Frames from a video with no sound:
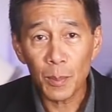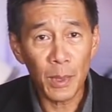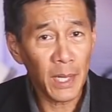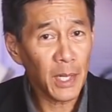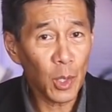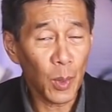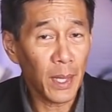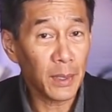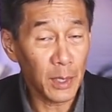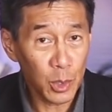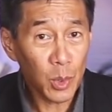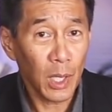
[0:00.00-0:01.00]
But anyway,
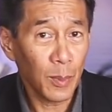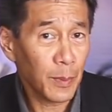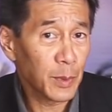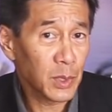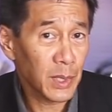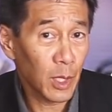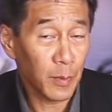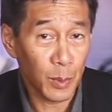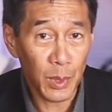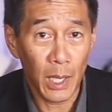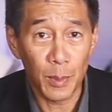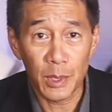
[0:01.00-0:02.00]
they do come up for sale from
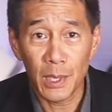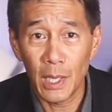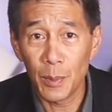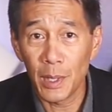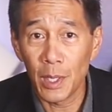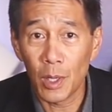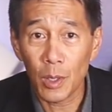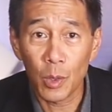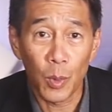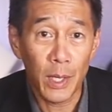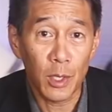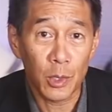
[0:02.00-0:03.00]
time to time, and they are
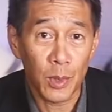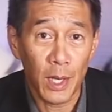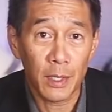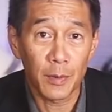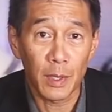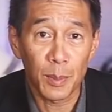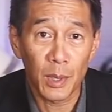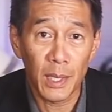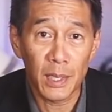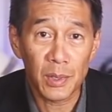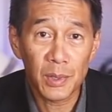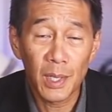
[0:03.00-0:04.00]
quite attractively
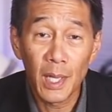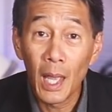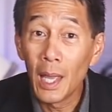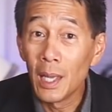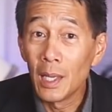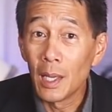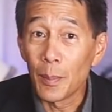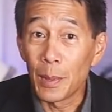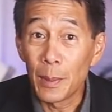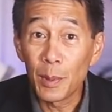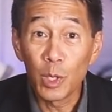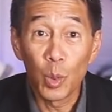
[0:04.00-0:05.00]
priced.
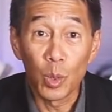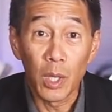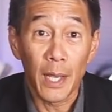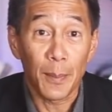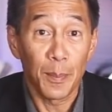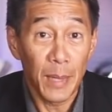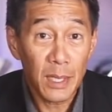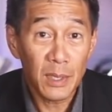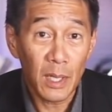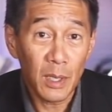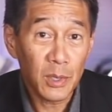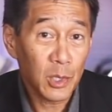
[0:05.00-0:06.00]
People who like big
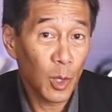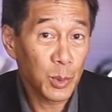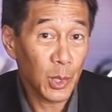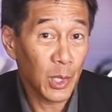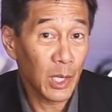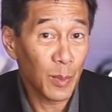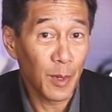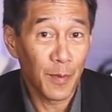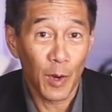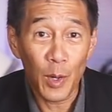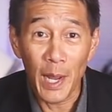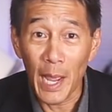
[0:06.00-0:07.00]
telescopes are going to be
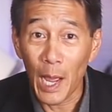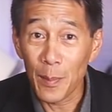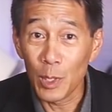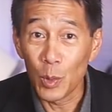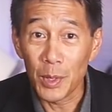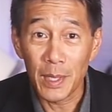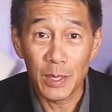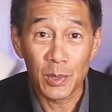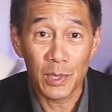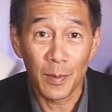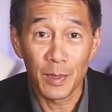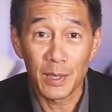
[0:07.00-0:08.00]
very happy with that
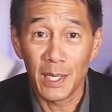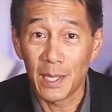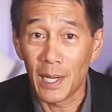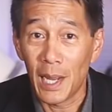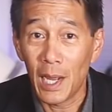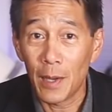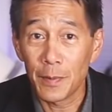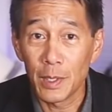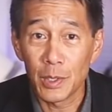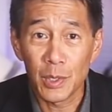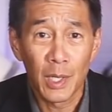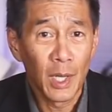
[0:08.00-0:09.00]
17 and a half
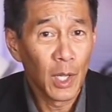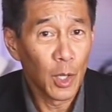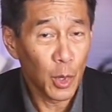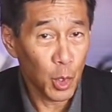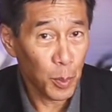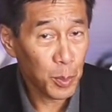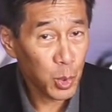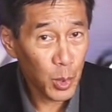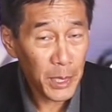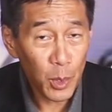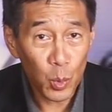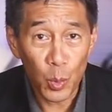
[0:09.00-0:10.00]
inch. They're
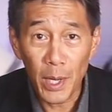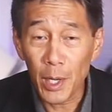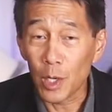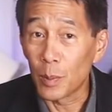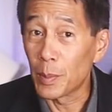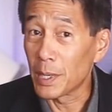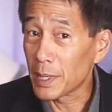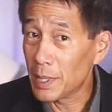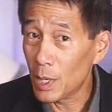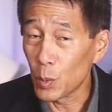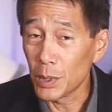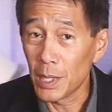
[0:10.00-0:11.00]
pretty rare, but
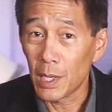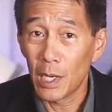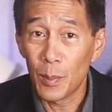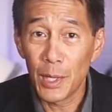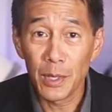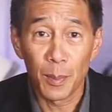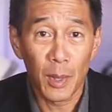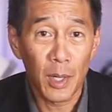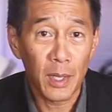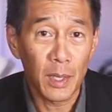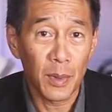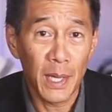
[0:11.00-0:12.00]
again, when they come on the
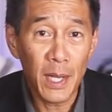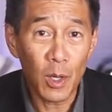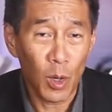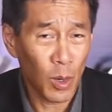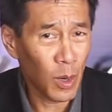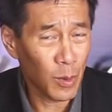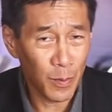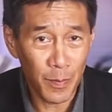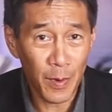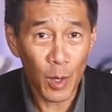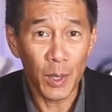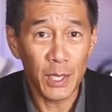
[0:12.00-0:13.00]
market, they are
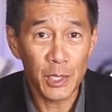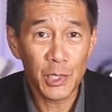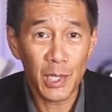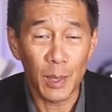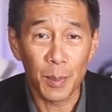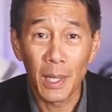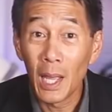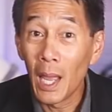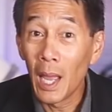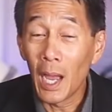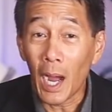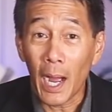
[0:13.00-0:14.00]
very cheap.
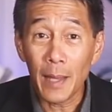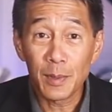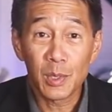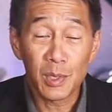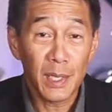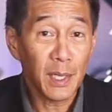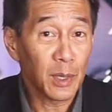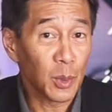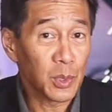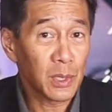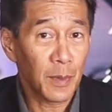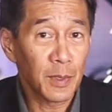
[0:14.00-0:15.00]
I've seen
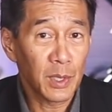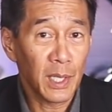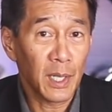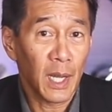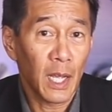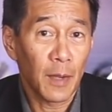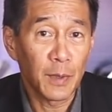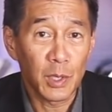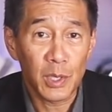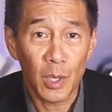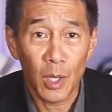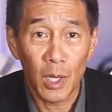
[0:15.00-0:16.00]
those 17 and a half
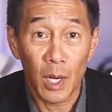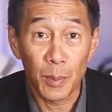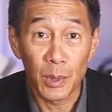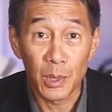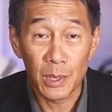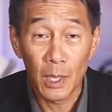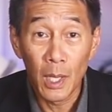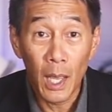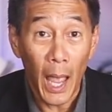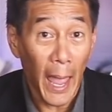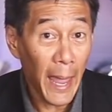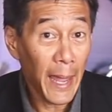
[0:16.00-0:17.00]
inch Starhoppers
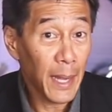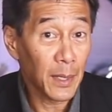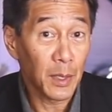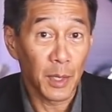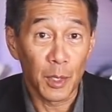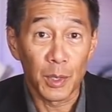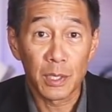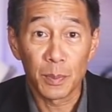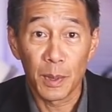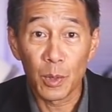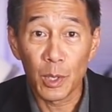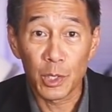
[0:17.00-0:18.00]
and their
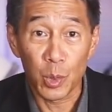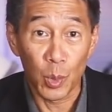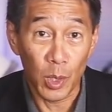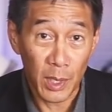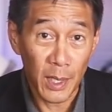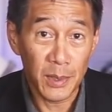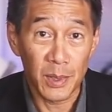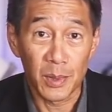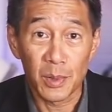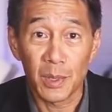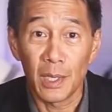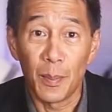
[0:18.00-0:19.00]
spiritual
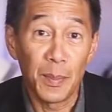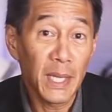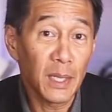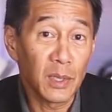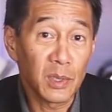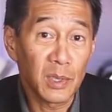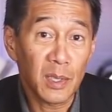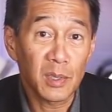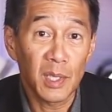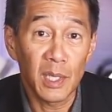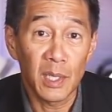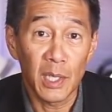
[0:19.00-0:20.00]
cousins, the Meade
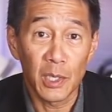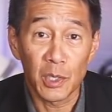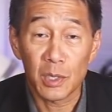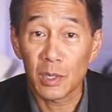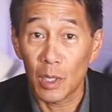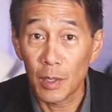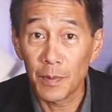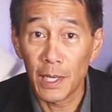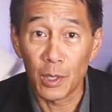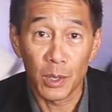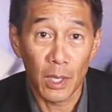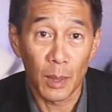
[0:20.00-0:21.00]
16 inch
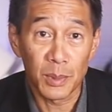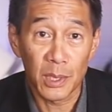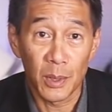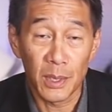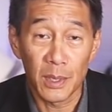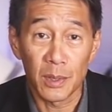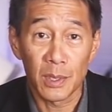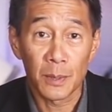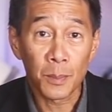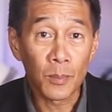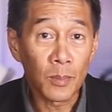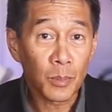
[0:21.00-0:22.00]
Starfinder Dobsonians,
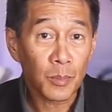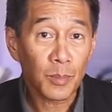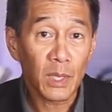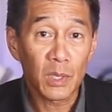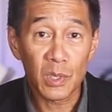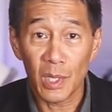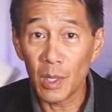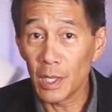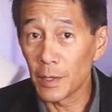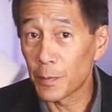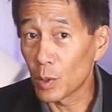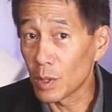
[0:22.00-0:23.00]

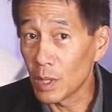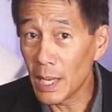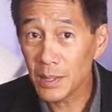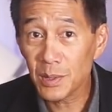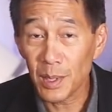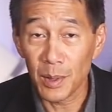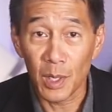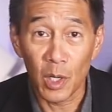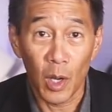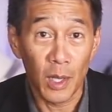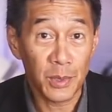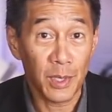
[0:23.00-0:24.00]
selling for less than the
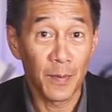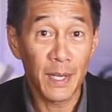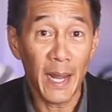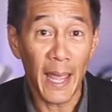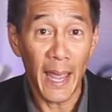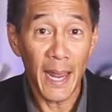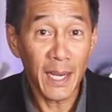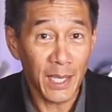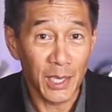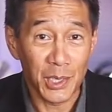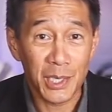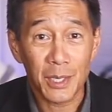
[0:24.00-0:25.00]
cost of an 8
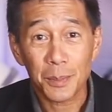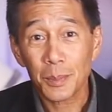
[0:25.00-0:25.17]
inch.